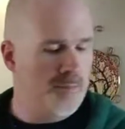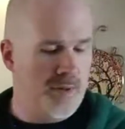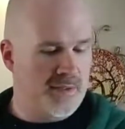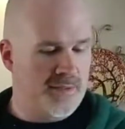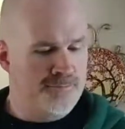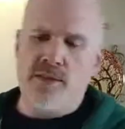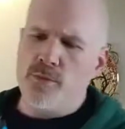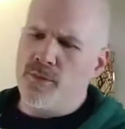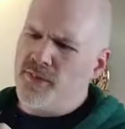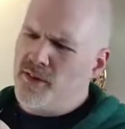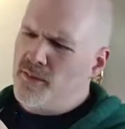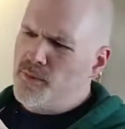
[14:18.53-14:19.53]
But even
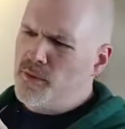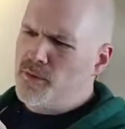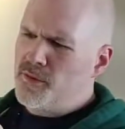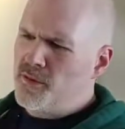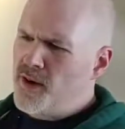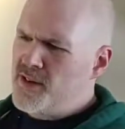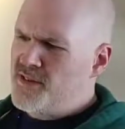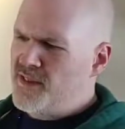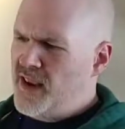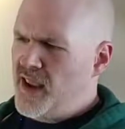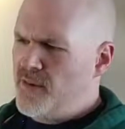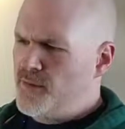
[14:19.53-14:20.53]
with the couple little scratches
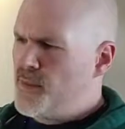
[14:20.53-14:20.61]
I have,